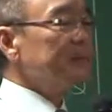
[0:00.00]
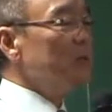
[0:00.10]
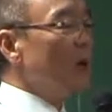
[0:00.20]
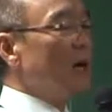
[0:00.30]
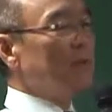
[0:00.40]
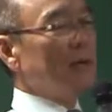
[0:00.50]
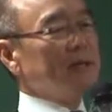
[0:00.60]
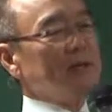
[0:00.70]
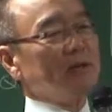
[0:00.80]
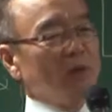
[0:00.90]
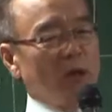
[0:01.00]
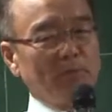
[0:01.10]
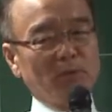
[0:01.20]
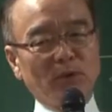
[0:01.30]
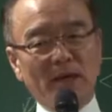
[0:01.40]
your operation, you
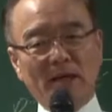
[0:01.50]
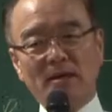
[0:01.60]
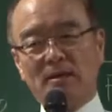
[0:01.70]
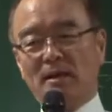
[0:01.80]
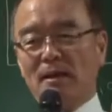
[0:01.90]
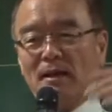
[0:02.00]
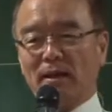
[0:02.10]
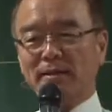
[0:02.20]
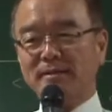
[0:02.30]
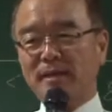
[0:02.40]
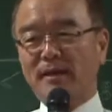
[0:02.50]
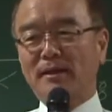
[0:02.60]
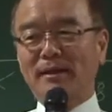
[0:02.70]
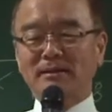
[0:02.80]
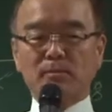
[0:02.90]
have to hire less
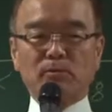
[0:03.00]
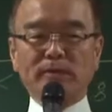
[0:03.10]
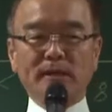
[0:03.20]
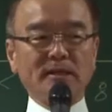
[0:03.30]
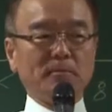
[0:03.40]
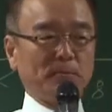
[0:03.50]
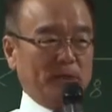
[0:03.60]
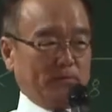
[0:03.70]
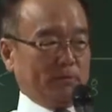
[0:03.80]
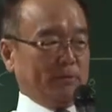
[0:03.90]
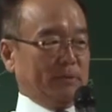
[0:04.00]
and less productive people.